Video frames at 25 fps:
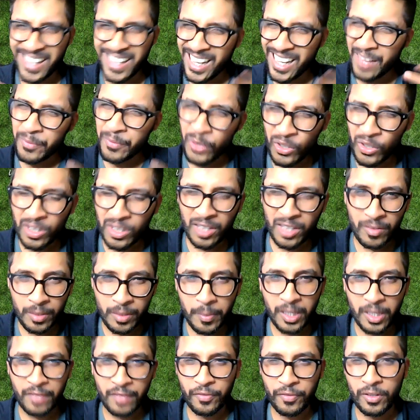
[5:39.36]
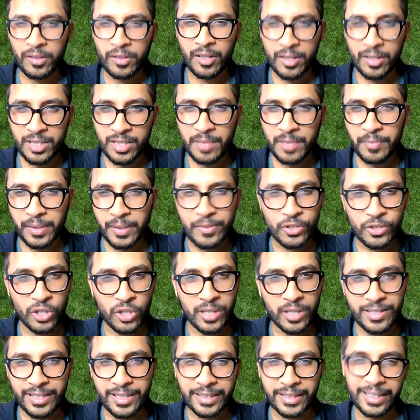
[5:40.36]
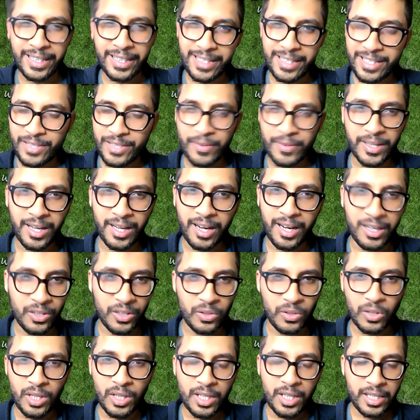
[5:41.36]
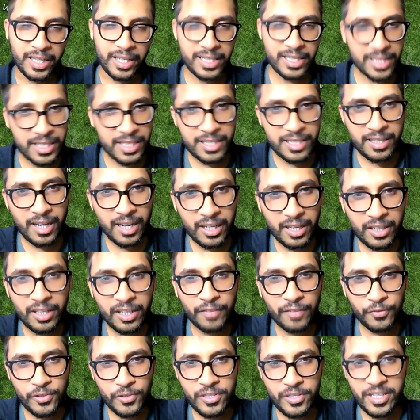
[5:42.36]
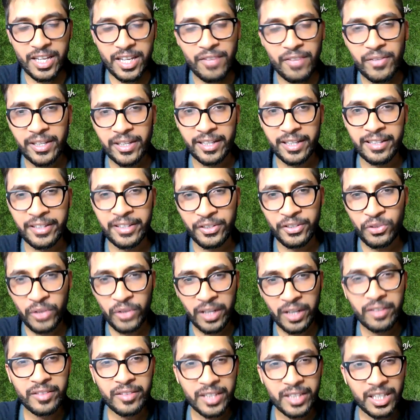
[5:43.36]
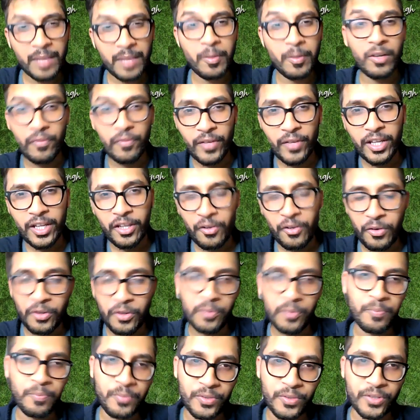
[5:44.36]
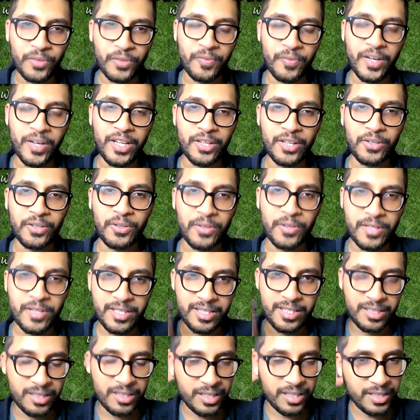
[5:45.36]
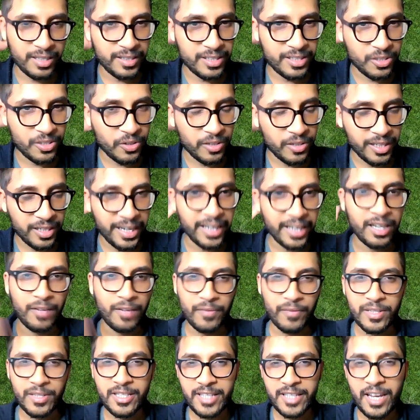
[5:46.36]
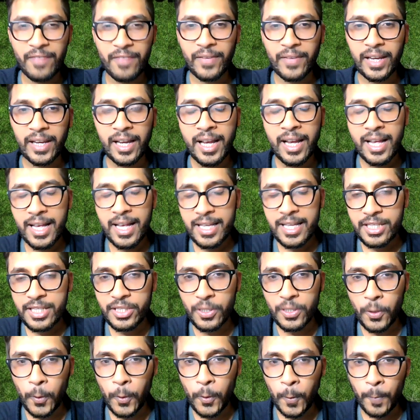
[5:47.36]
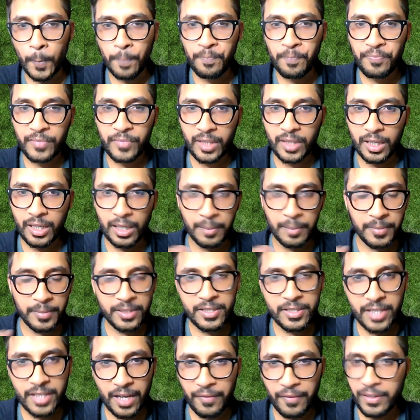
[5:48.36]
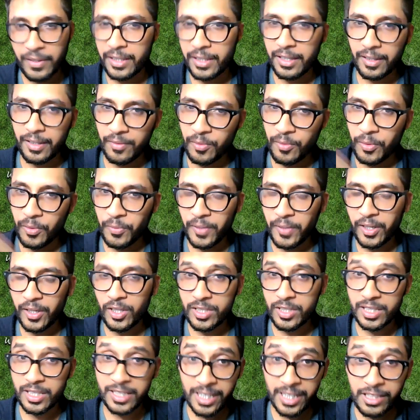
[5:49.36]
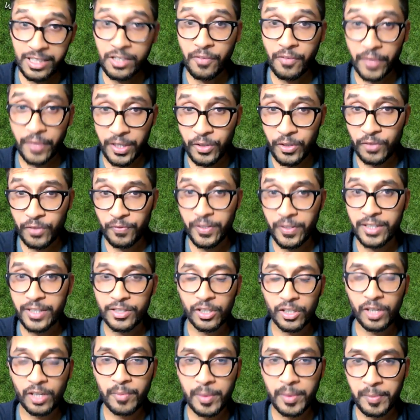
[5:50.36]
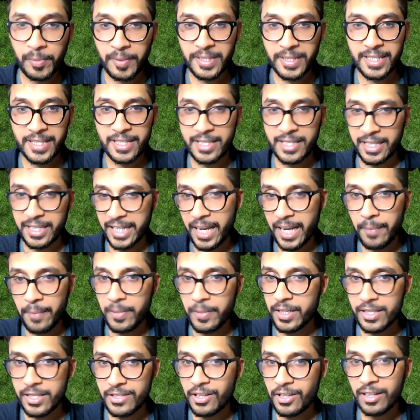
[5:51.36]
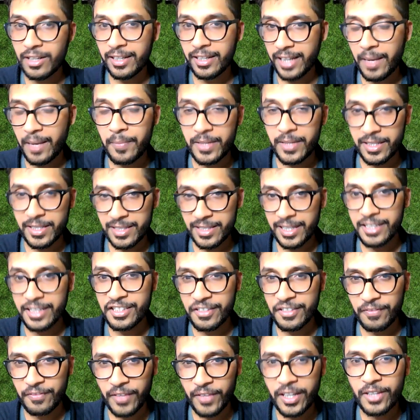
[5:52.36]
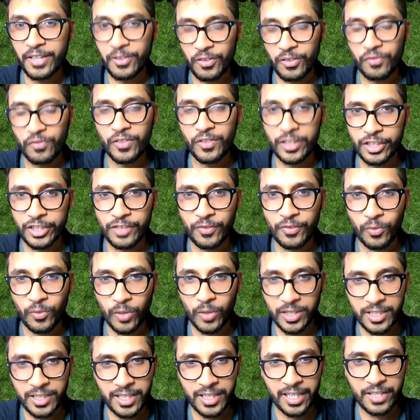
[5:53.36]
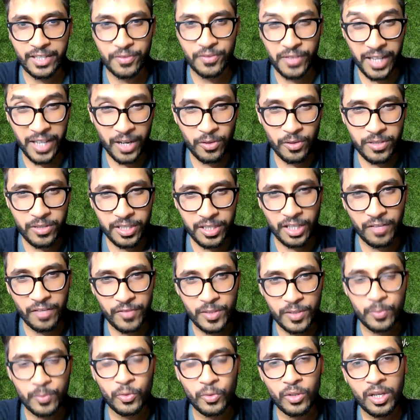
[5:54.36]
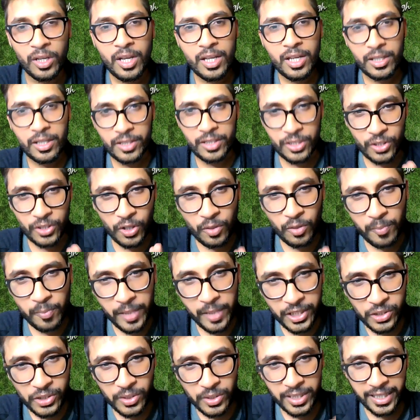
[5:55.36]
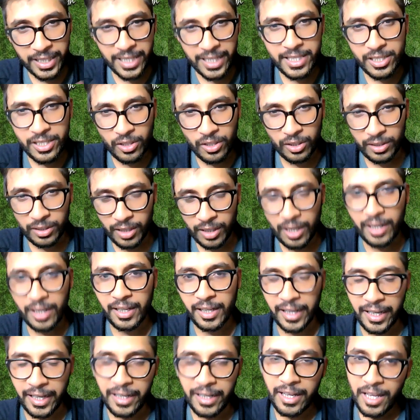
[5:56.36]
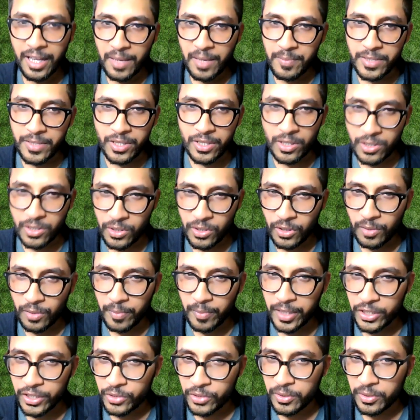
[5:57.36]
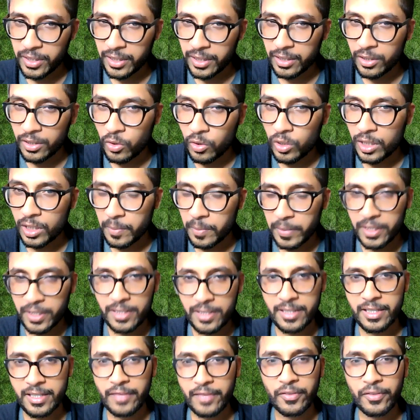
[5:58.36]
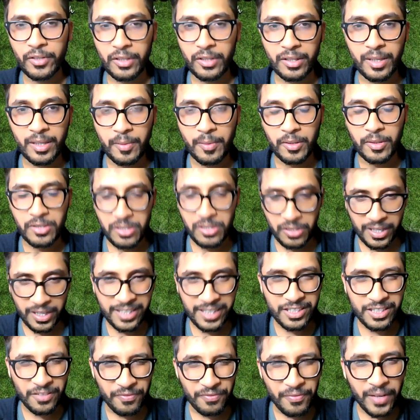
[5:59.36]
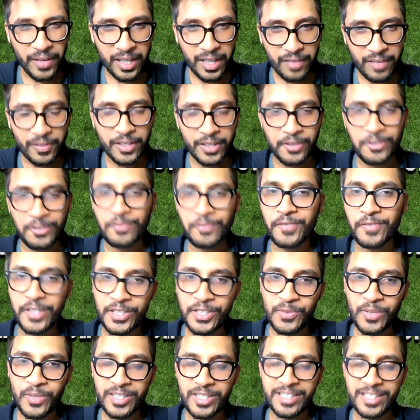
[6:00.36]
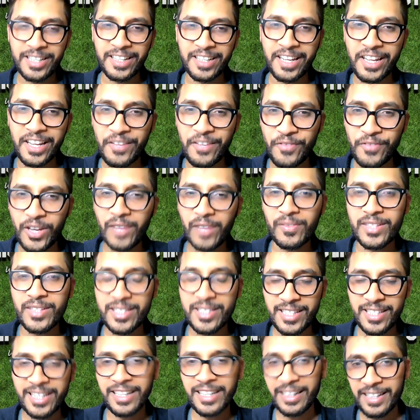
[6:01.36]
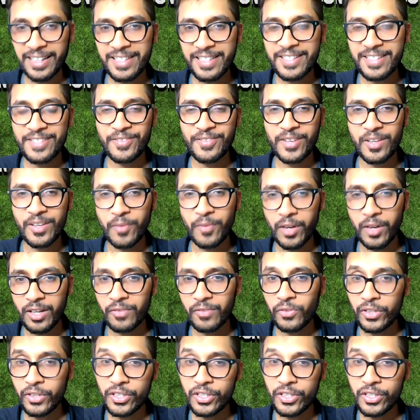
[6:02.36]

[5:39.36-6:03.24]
I'm going to give him the benefit of that. Sometimes shots like that, it's very hard to. It's hard enough to save it, and then to kind of think about it's going to land after saving. So the save and what Weghorst. It's actually a very good finish. A lot of people might say it's a tap in. It's not a tap in. It's actually a very good finish if you watch it again to the outside of his boot, because he's got to make sure he gets it on target, but he's also got to make sure that the goalkeeper doesn't save it on the rebound. So it's actually a very, very good finish. Watch that again if you haven't seen it. It's very wonderful.